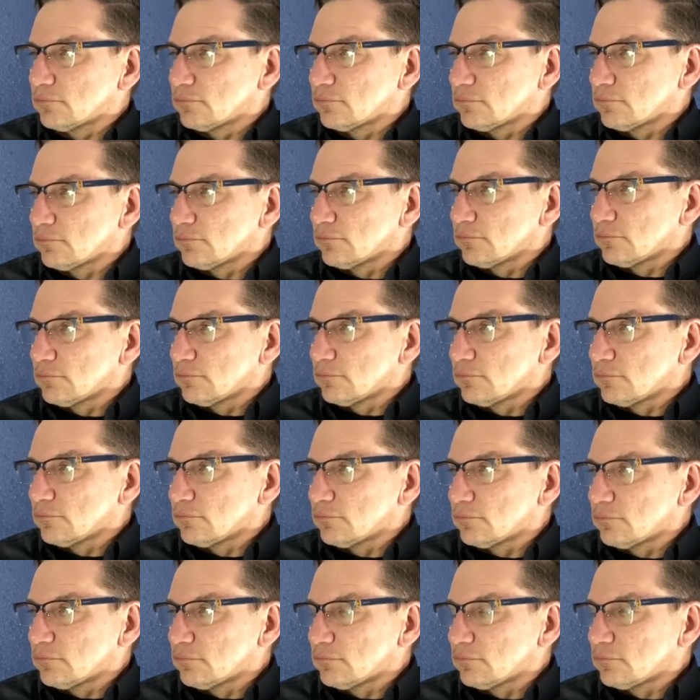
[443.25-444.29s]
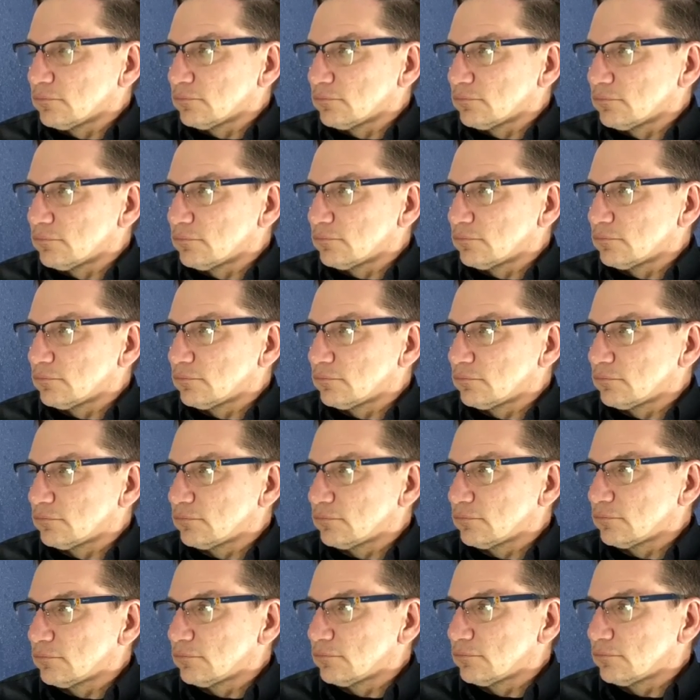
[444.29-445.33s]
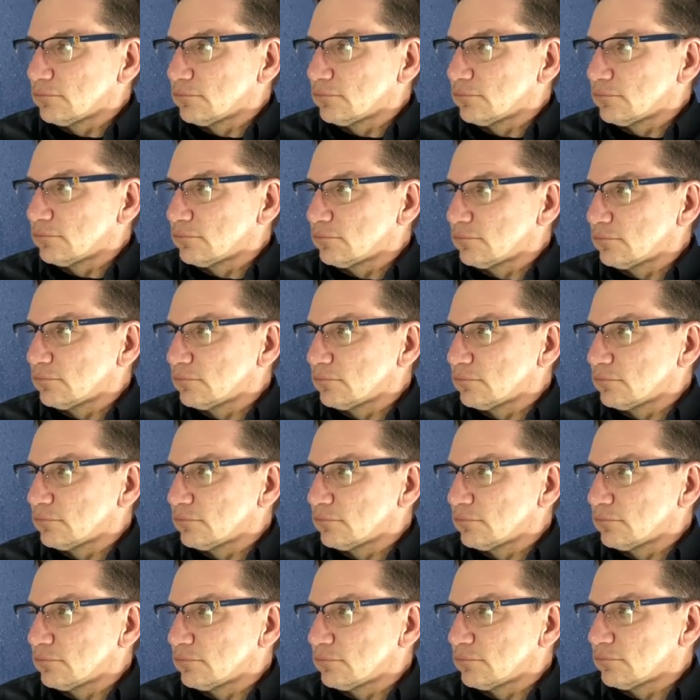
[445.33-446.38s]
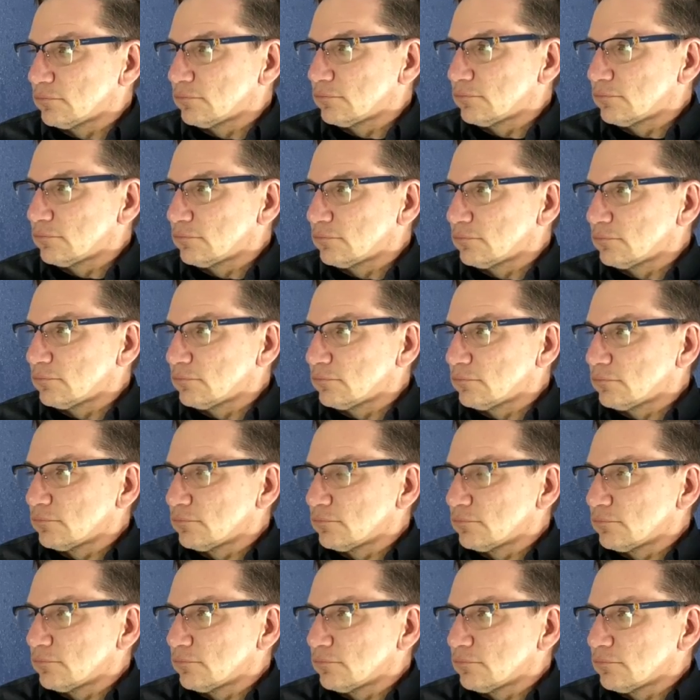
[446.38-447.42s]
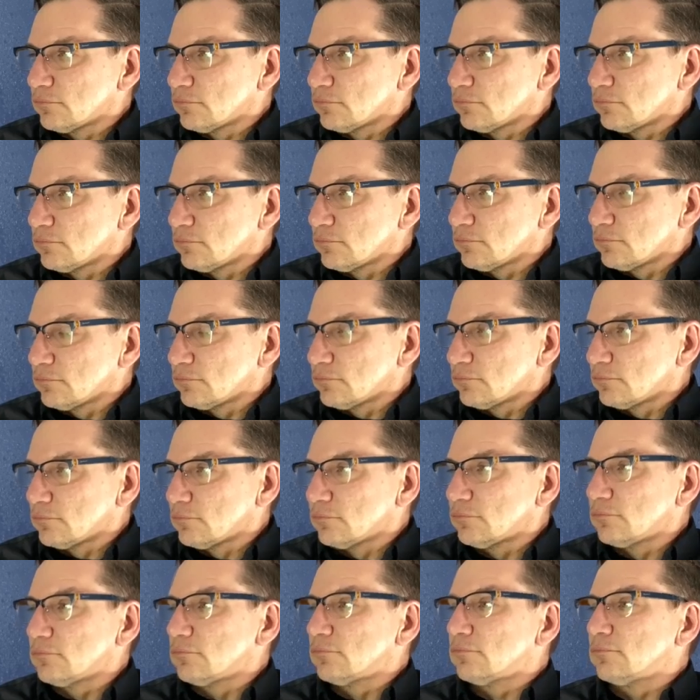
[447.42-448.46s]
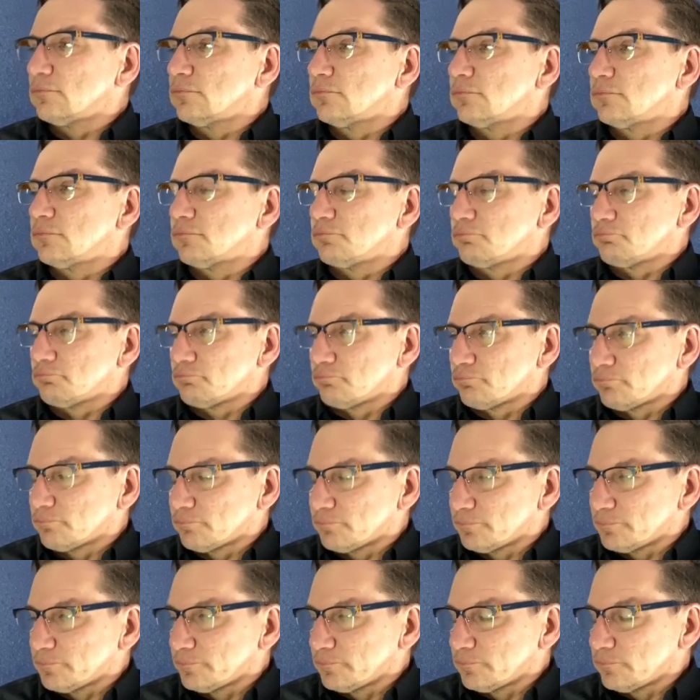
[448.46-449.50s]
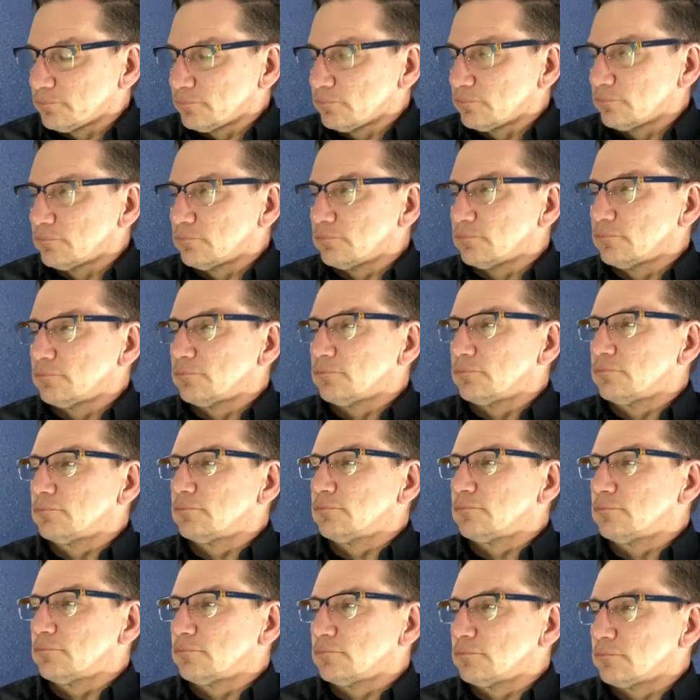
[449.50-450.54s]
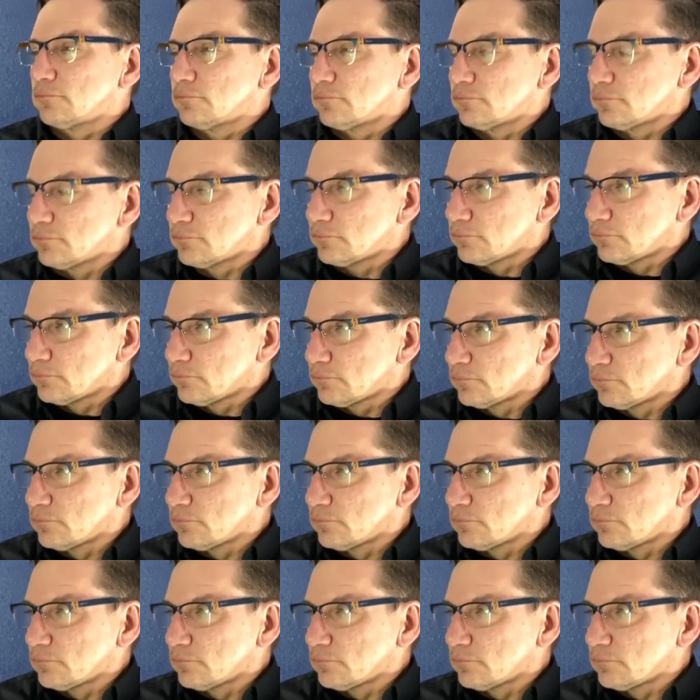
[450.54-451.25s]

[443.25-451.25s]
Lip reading: (silent)